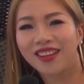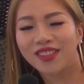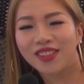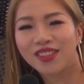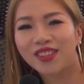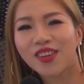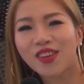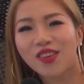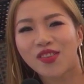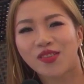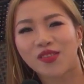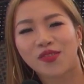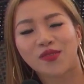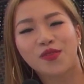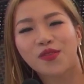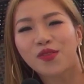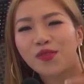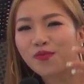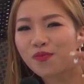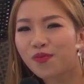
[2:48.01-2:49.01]
So
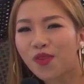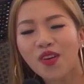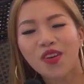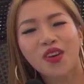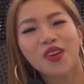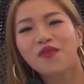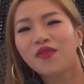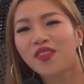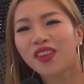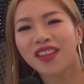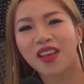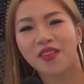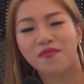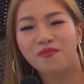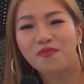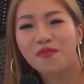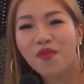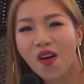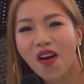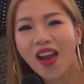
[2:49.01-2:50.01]
more
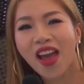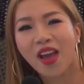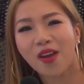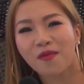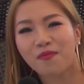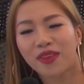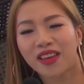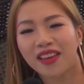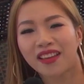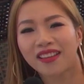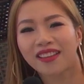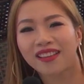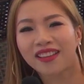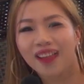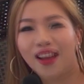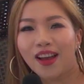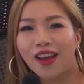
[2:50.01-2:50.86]
confident, more happy.